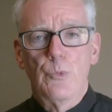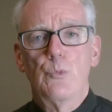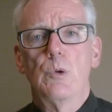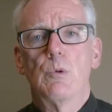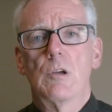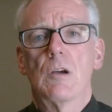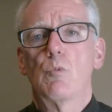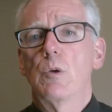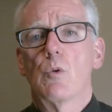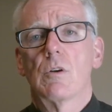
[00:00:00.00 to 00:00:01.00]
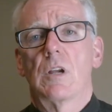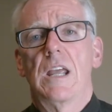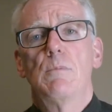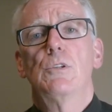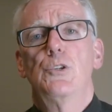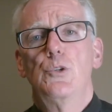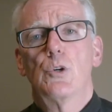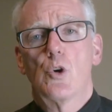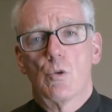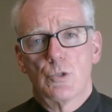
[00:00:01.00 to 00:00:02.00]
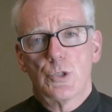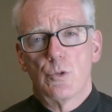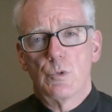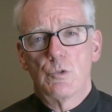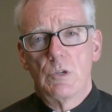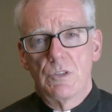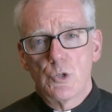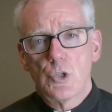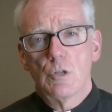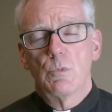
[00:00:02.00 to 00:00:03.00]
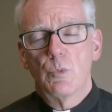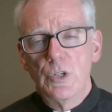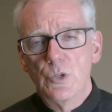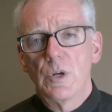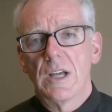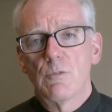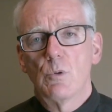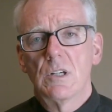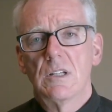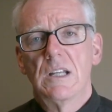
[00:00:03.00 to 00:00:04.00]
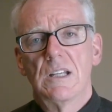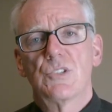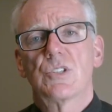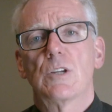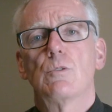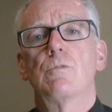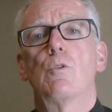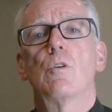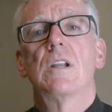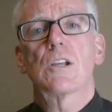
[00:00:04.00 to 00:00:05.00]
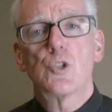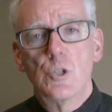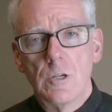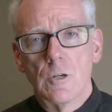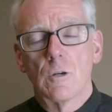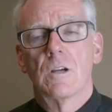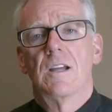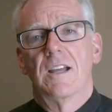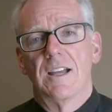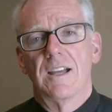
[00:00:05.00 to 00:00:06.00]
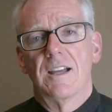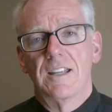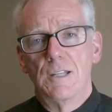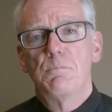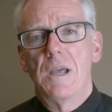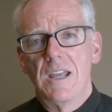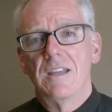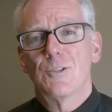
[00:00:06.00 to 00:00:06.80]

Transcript: We regret we weren't able to do a Cornerstone retreat this year, but we do have one scheduled for next year uh, in May.